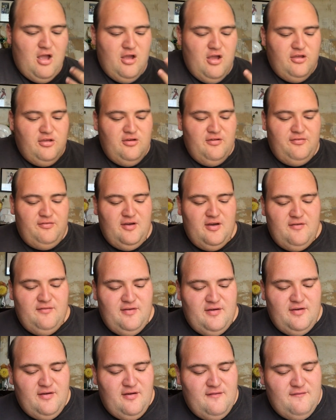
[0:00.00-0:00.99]
You feel
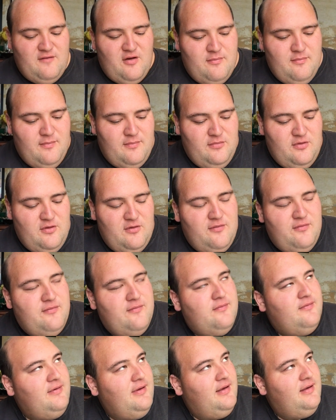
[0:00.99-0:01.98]
very you
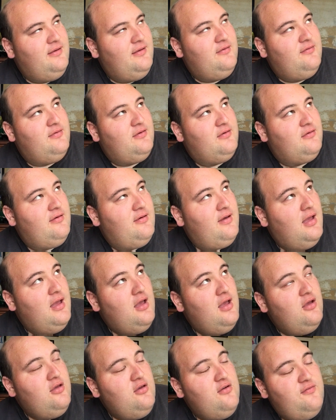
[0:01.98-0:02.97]

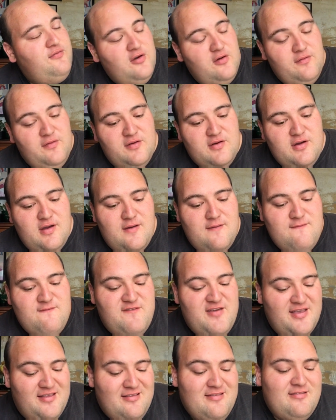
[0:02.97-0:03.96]
feel very
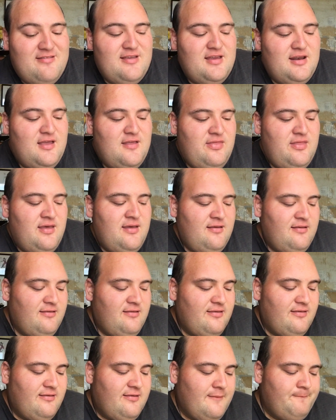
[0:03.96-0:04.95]
invested in
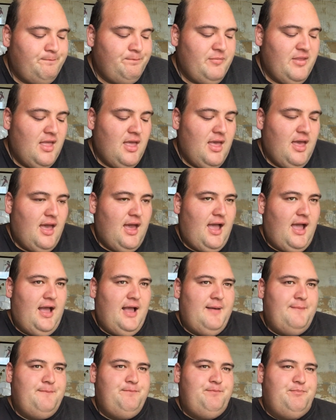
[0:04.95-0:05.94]
this,
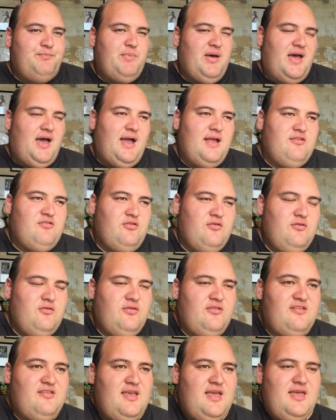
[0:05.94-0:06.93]
but I do
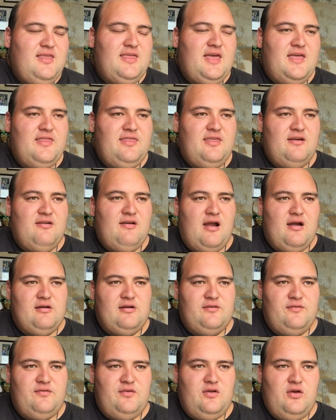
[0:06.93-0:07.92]
see that there are
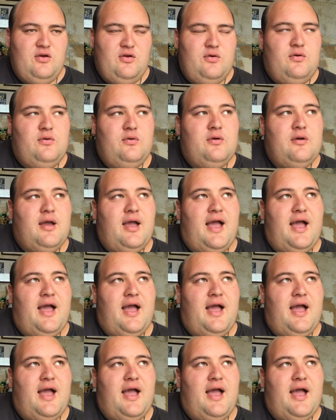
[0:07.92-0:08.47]
a few